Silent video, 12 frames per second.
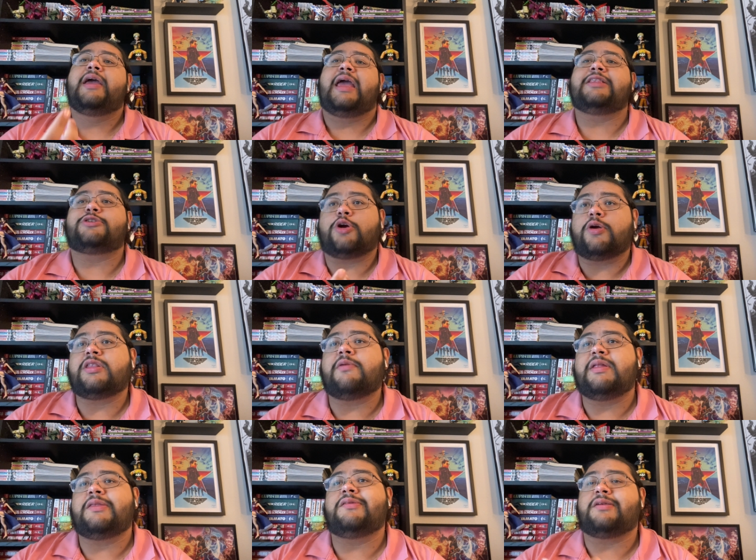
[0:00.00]
and turn them
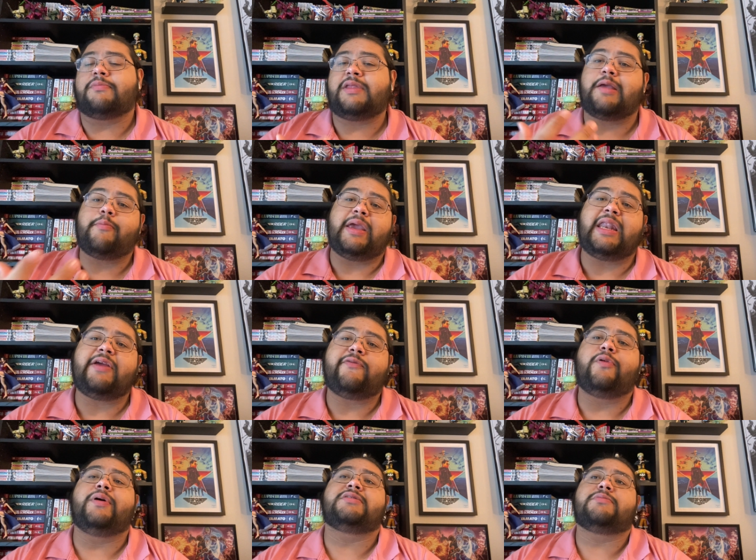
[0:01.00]
into something
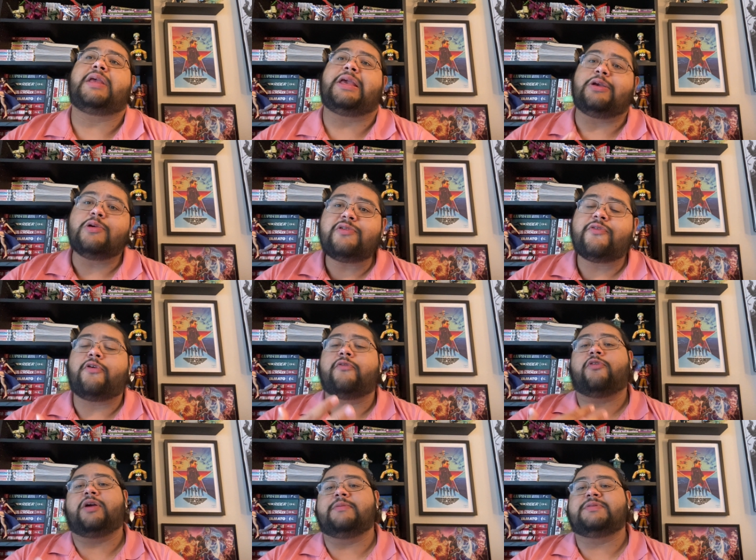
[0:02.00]
meaningful and something useful
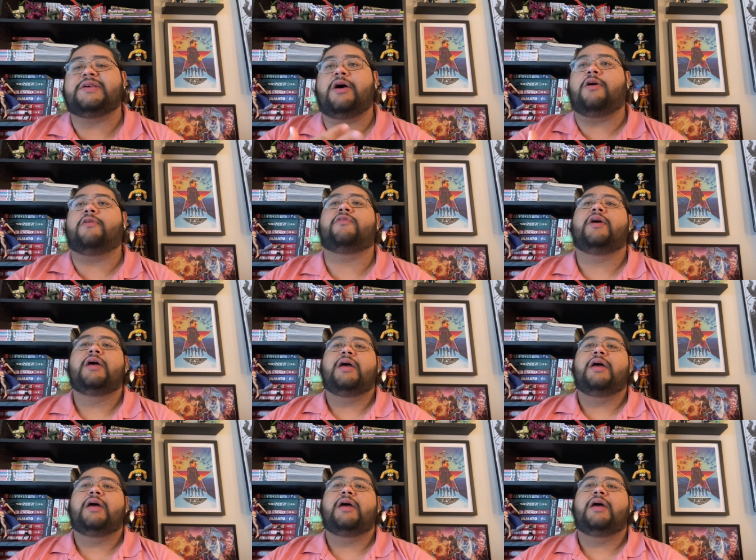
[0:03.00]
for himself.